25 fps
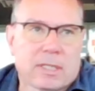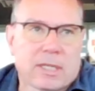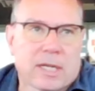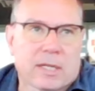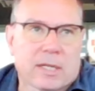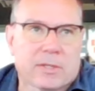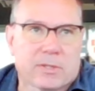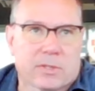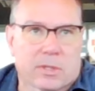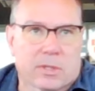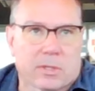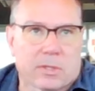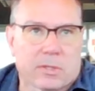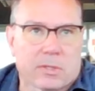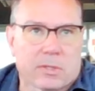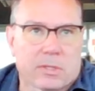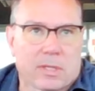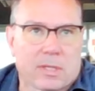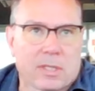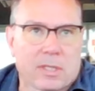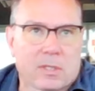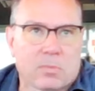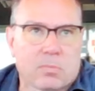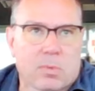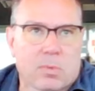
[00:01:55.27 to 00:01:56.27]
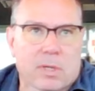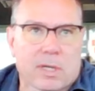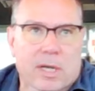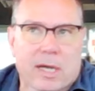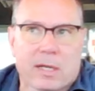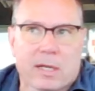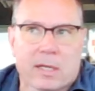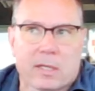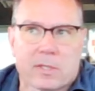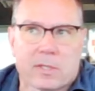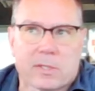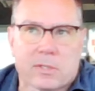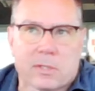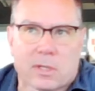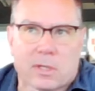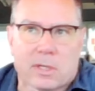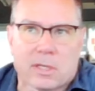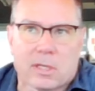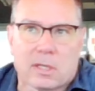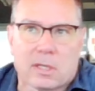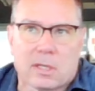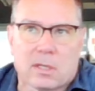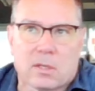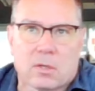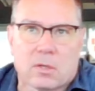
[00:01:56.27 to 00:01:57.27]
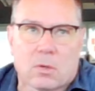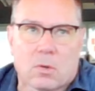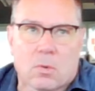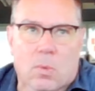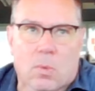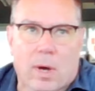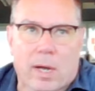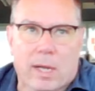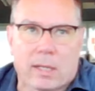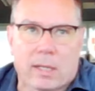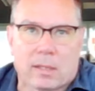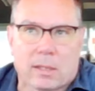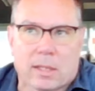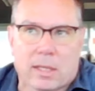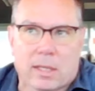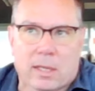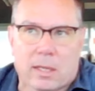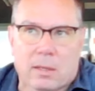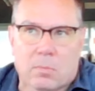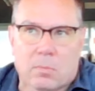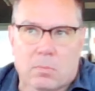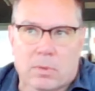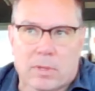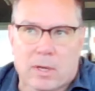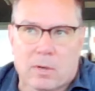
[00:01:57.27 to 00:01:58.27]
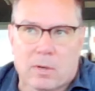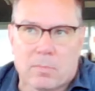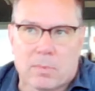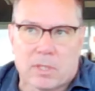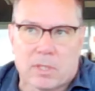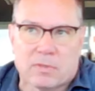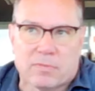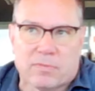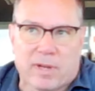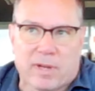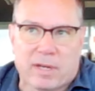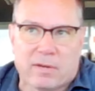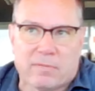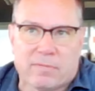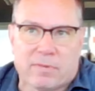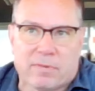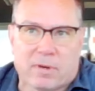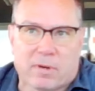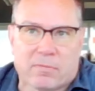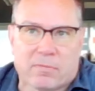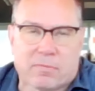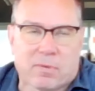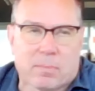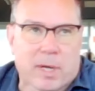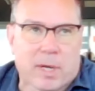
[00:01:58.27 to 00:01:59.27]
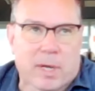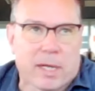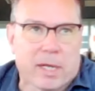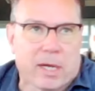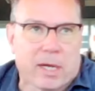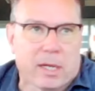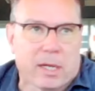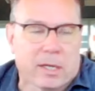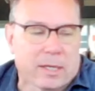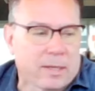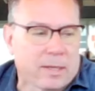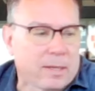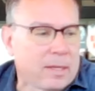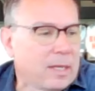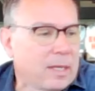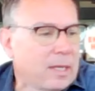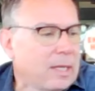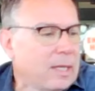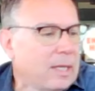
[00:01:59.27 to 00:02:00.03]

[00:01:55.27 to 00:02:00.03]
Texas, and this one kind of snuck in quietly without much fanfare from IONNA.